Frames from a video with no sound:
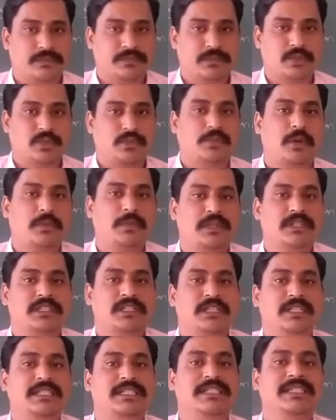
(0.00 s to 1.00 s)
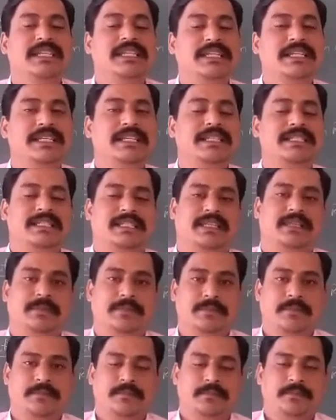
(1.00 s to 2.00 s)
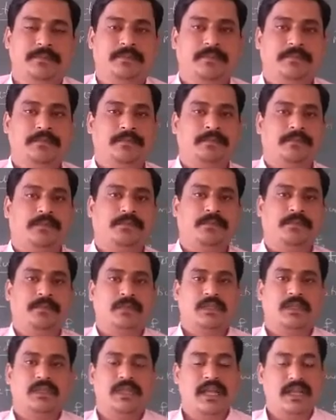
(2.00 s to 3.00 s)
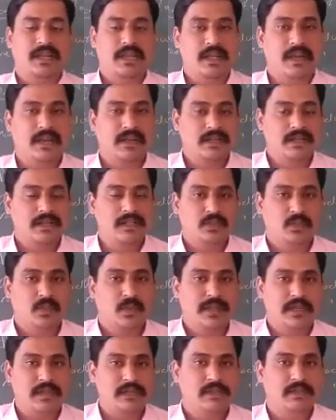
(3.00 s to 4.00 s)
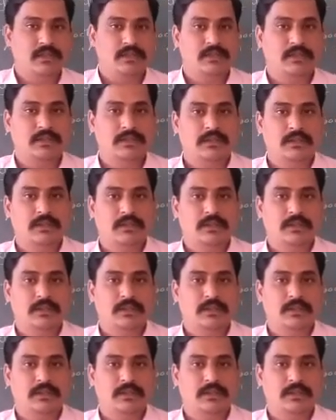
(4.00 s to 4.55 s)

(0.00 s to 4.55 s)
So population is decreasing. NRR is 1,